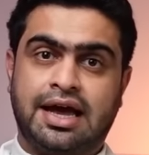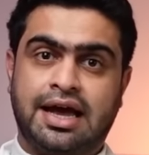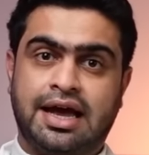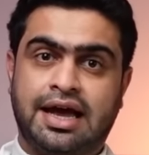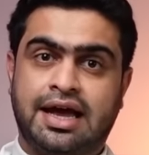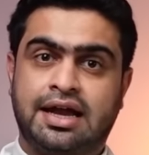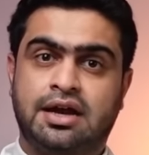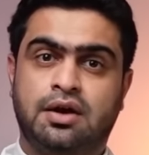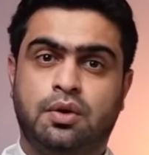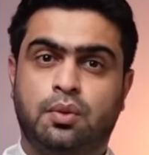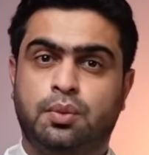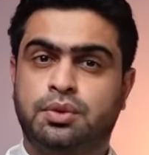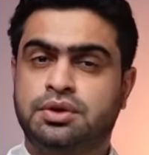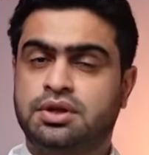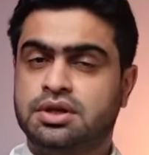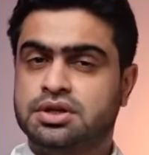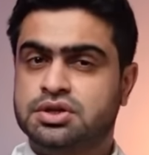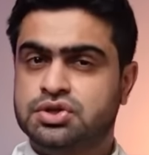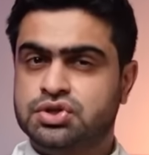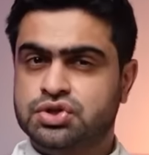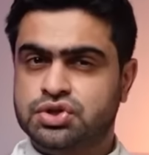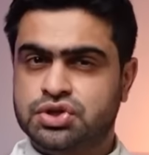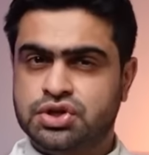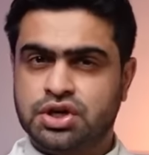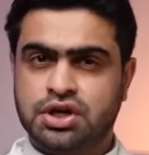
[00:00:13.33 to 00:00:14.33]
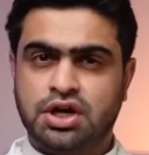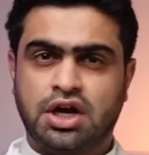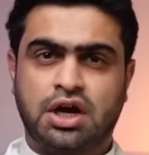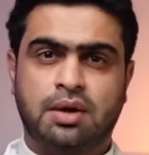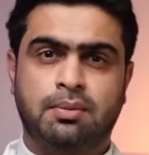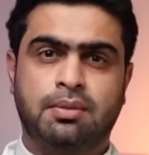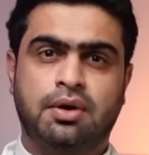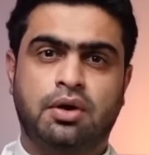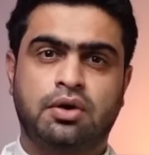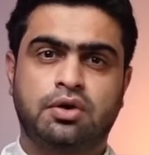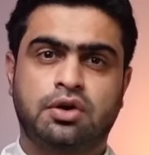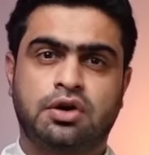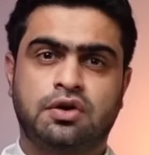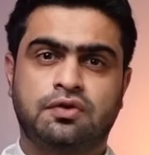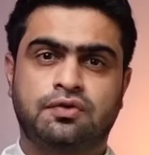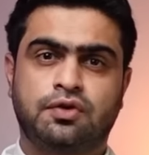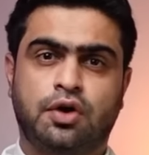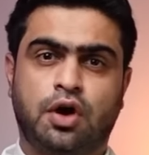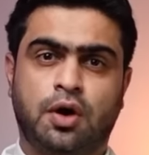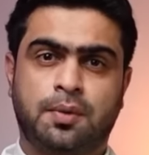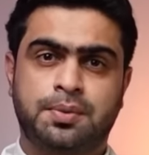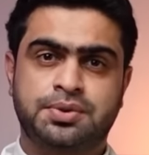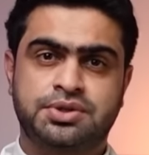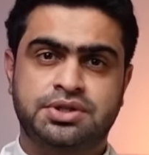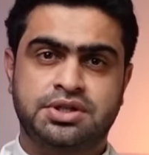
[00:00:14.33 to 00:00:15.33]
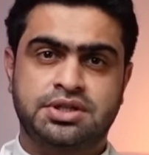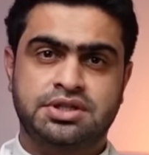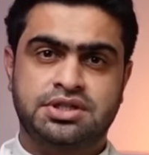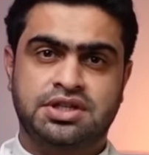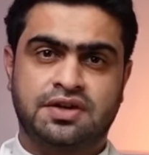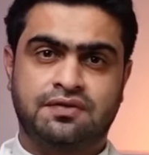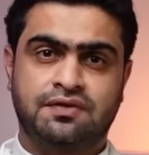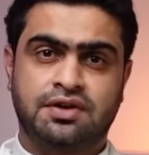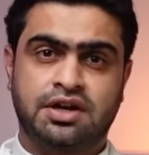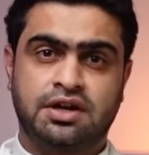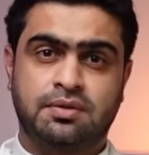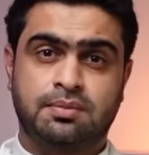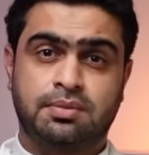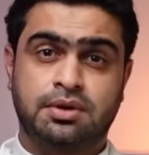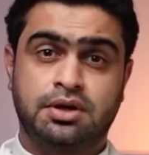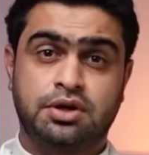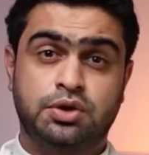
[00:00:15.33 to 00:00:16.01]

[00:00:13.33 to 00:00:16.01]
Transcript: And with the sheer amount of options available,